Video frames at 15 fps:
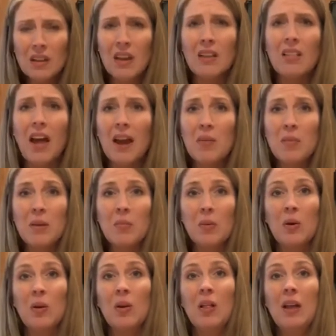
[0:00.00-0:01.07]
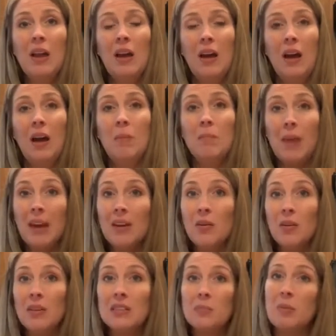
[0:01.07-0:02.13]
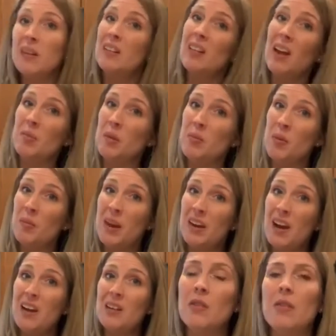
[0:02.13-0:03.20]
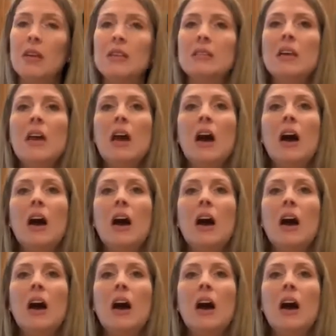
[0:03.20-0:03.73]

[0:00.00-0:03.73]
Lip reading: A lot of people may know this, but a lot of people may know this.